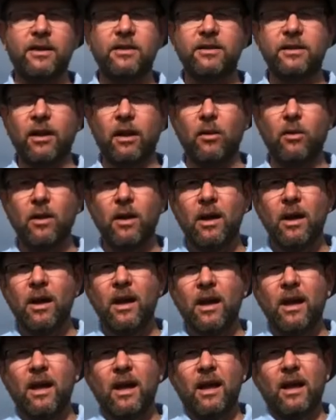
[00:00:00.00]
So
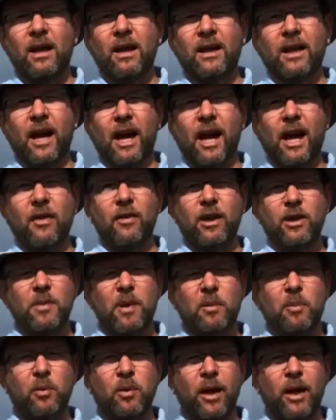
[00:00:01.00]
cotton that's
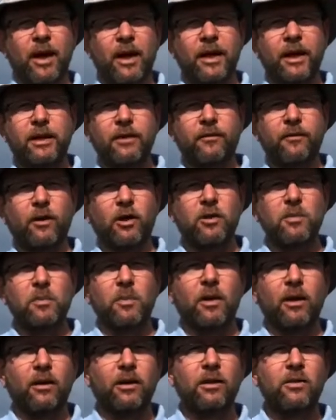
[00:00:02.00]
been planted at the first
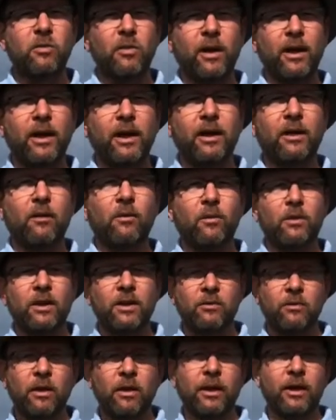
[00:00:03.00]
part of this week
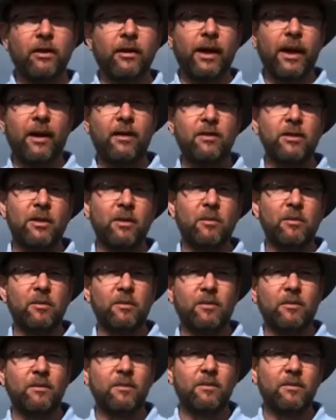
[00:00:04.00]
is really going to have
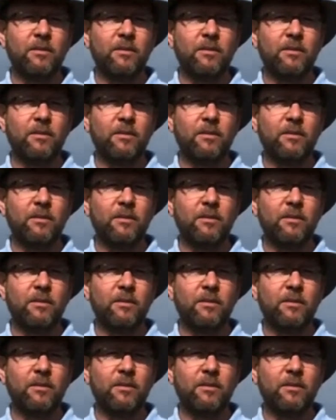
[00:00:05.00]
some